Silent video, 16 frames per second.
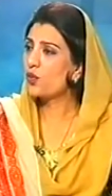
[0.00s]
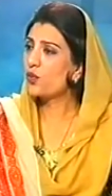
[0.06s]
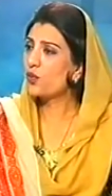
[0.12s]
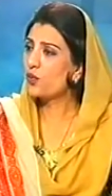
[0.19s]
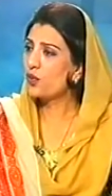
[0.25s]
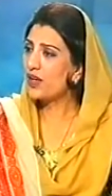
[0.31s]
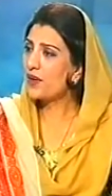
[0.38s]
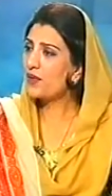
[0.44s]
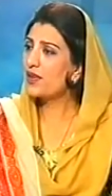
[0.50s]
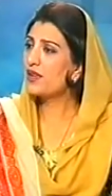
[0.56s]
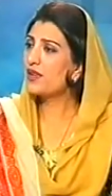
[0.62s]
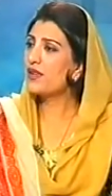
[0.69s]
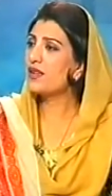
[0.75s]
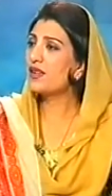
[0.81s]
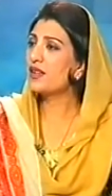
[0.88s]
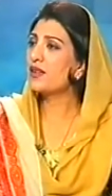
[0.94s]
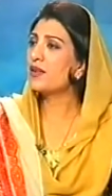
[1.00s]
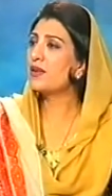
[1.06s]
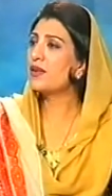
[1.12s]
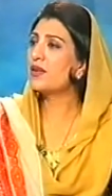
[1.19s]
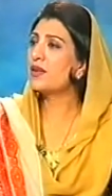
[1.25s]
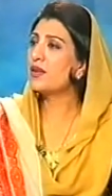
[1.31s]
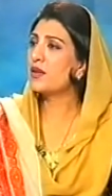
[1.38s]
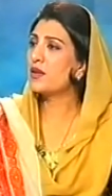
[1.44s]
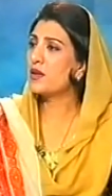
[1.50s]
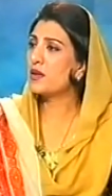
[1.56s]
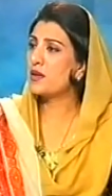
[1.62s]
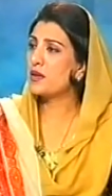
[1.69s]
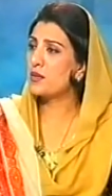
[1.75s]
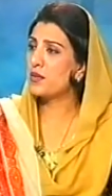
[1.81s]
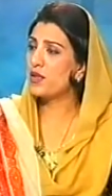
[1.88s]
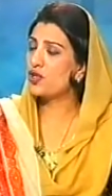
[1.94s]
Whatever the
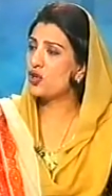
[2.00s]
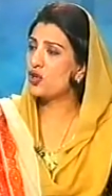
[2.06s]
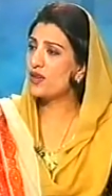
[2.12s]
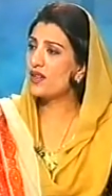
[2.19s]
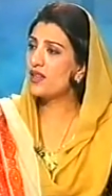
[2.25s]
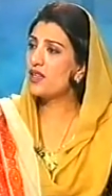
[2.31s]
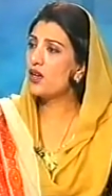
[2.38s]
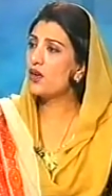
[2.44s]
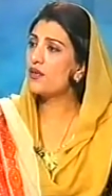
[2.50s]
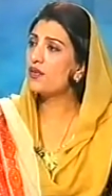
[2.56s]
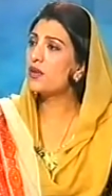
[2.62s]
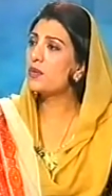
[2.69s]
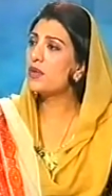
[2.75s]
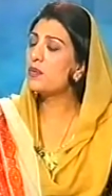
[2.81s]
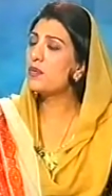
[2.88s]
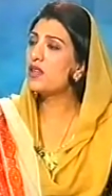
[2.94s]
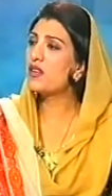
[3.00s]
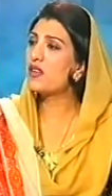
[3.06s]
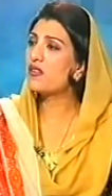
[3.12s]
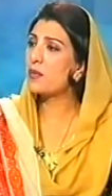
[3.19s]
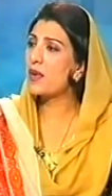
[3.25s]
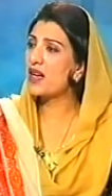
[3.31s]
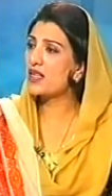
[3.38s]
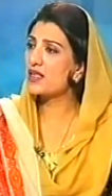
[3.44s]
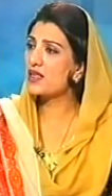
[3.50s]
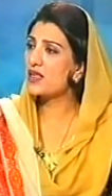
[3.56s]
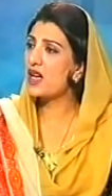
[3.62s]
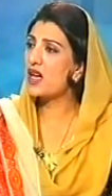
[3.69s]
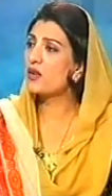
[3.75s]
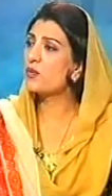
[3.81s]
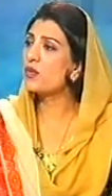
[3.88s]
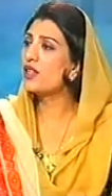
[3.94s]
majority of the people of
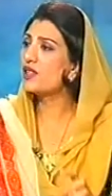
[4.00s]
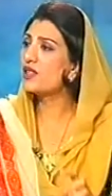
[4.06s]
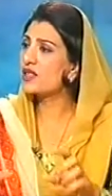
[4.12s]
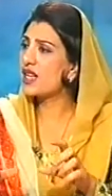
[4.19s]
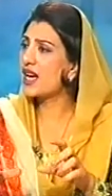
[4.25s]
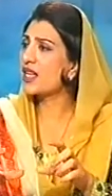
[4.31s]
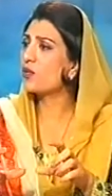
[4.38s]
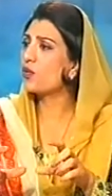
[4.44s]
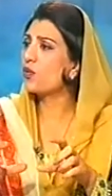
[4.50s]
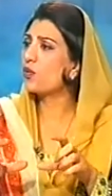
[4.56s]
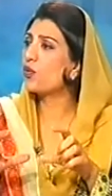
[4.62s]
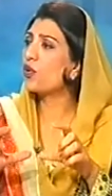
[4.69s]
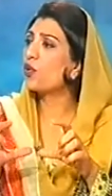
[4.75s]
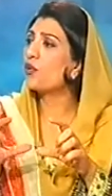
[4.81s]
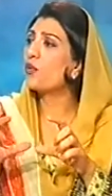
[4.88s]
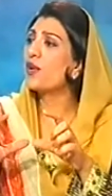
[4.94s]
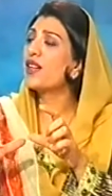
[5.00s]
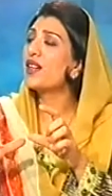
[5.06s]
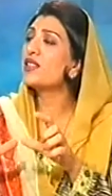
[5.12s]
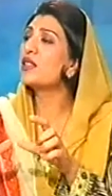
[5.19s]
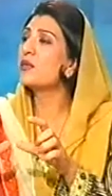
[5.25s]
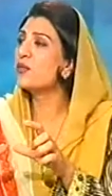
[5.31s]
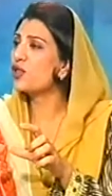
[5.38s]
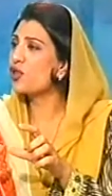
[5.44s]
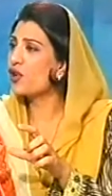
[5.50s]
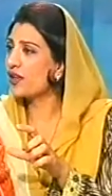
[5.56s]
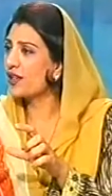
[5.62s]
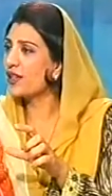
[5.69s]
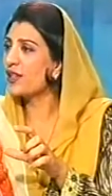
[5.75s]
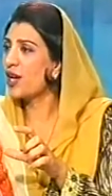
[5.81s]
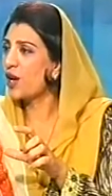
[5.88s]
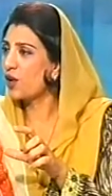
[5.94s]
Pakistan will decide, where is the majority
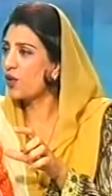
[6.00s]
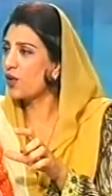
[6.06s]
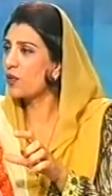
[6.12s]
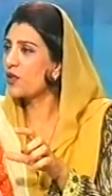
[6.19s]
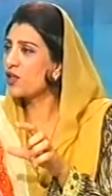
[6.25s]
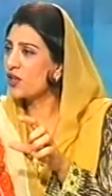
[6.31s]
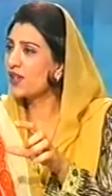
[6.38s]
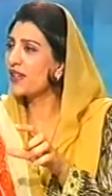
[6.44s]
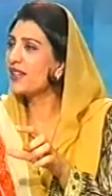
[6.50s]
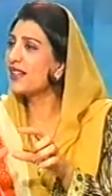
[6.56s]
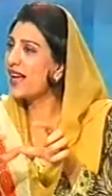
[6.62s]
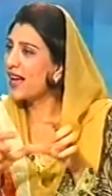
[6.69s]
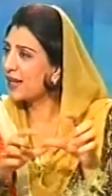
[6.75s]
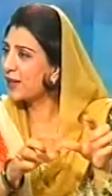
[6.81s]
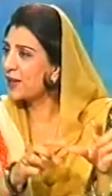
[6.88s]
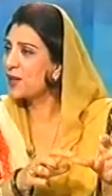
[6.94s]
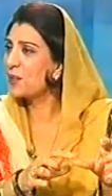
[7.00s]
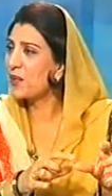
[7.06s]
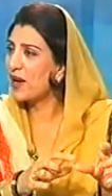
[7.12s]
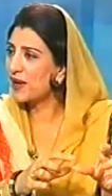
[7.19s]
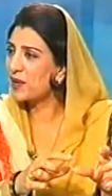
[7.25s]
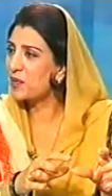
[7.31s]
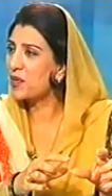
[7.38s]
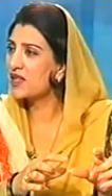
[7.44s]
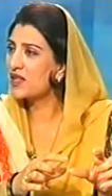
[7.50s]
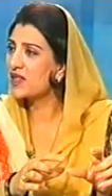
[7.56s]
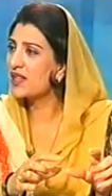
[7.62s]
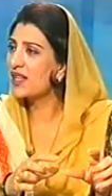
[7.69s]
now? Majority lying in the parliament.